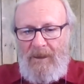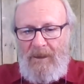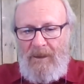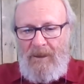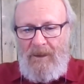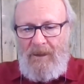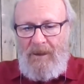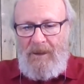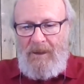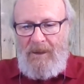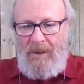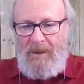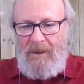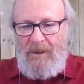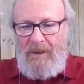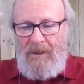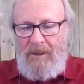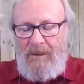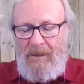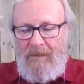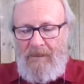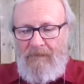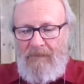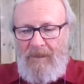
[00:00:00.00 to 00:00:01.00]

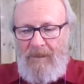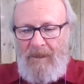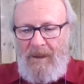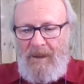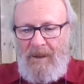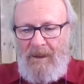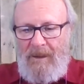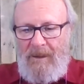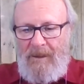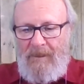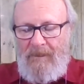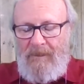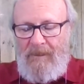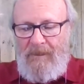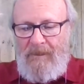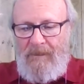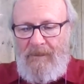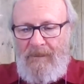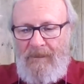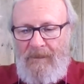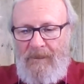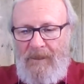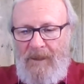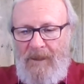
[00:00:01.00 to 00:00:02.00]
the
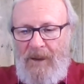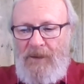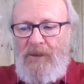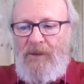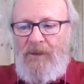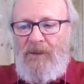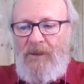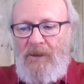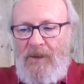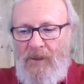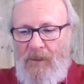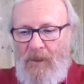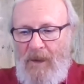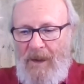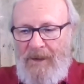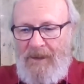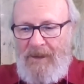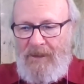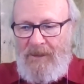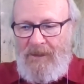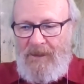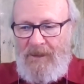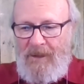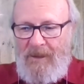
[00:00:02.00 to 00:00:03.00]
issues and
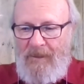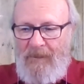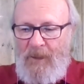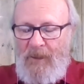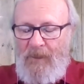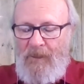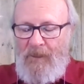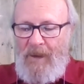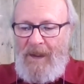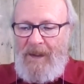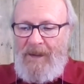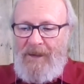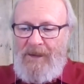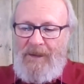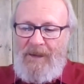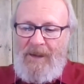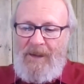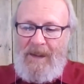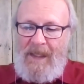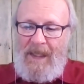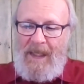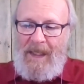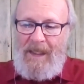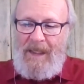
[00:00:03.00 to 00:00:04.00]
questions that have been raised
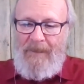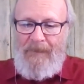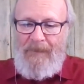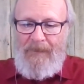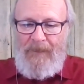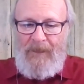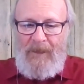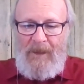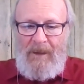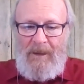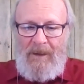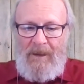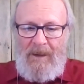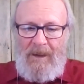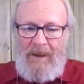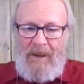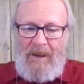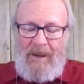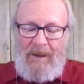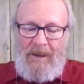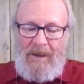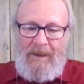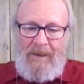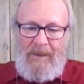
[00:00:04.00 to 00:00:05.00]
today.
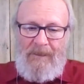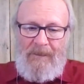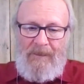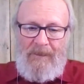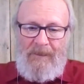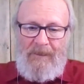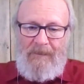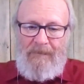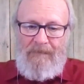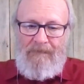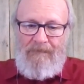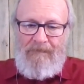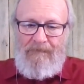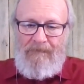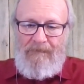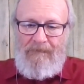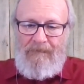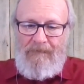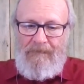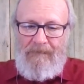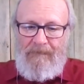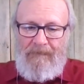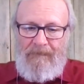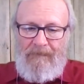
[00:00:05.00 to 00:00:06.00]

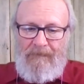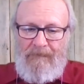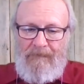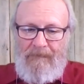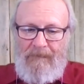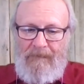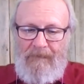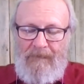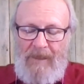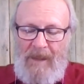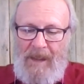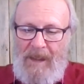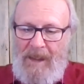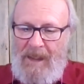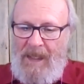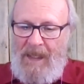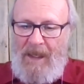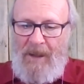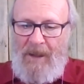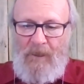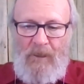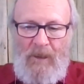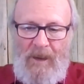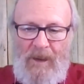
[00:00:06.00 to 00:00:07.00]
And
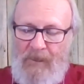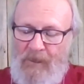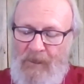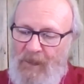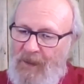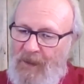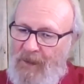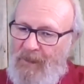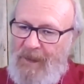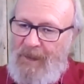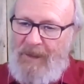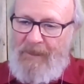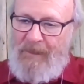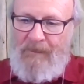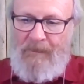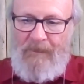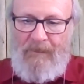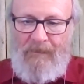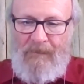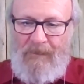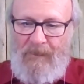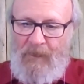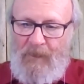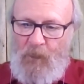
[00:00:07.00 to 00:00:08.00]
again, they'll be
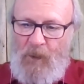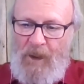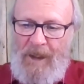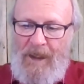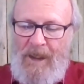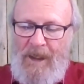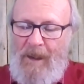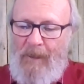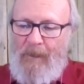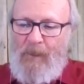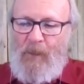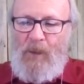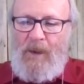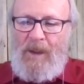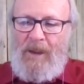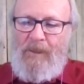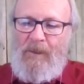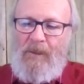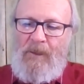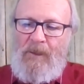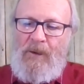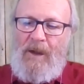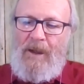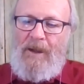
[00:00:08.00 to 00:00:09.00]
written up
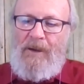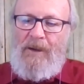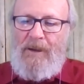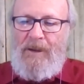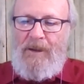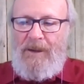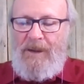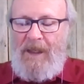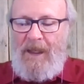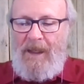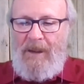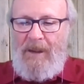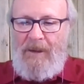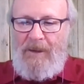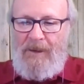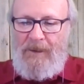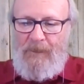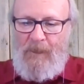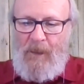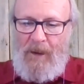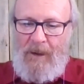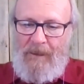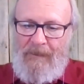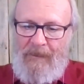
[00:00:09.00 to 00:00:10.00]
in greater detail as
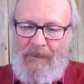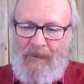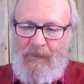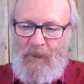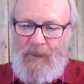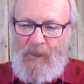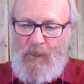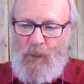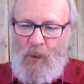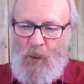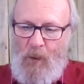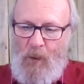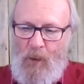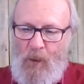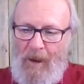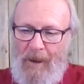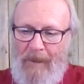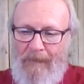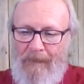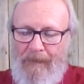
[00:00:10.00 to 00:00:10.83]
part of the report.